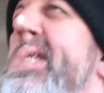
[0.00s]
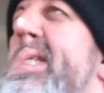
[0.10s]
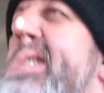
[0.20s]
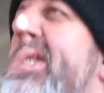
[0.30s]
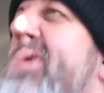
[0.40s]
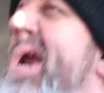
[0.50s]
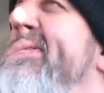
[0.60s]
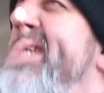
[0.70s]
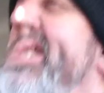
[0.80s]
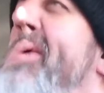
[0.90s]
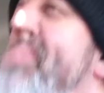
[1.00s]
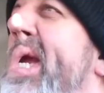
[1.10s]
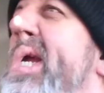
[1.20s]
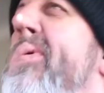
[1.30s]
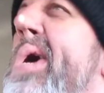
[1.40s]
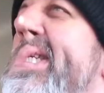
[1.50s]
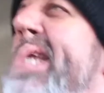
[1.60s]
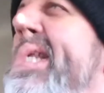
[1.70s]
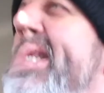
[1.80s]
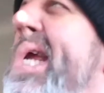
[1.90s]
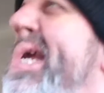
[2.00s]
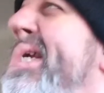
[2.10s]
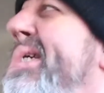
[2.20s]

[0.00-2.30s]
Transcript: She drives it to bingo on Sunday.